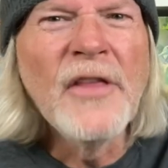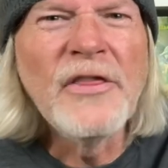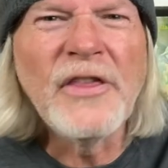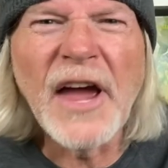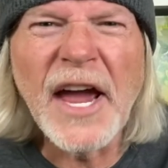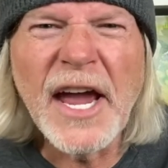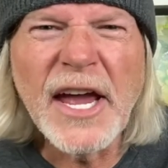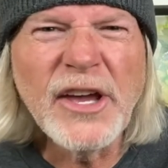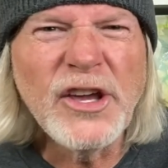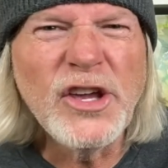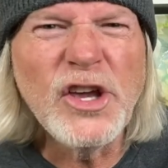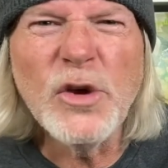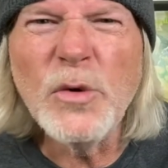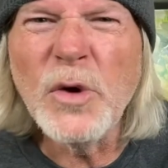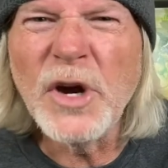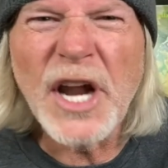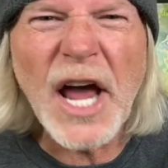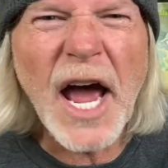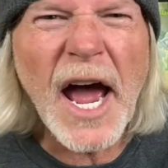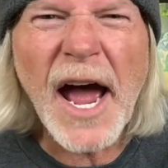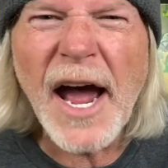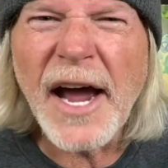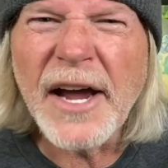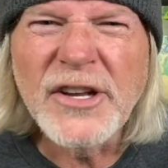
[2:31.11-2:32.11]
Thank you,
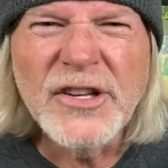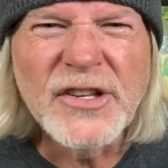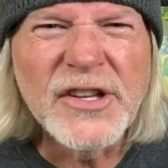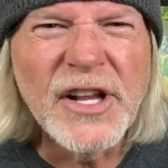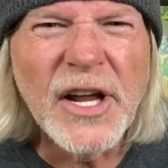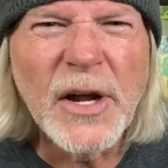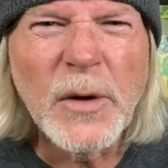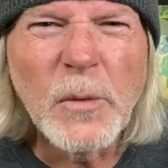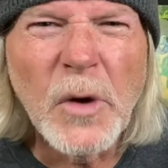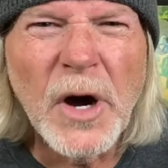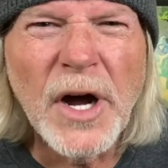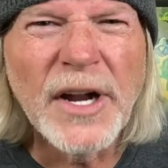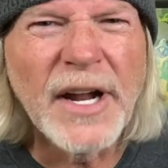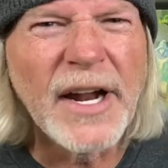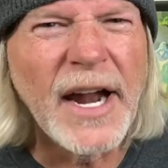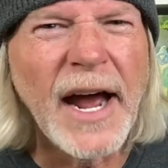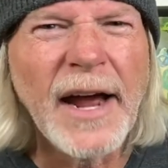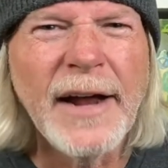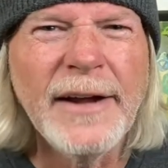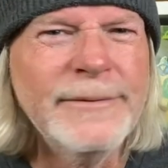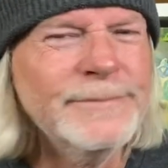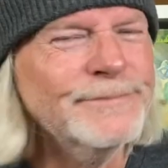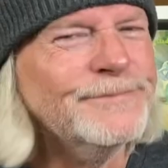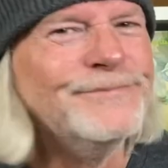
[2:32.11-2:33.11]
an excellent one. And
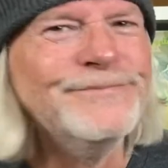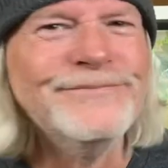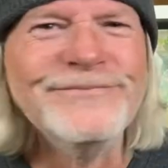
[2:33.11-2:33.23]
I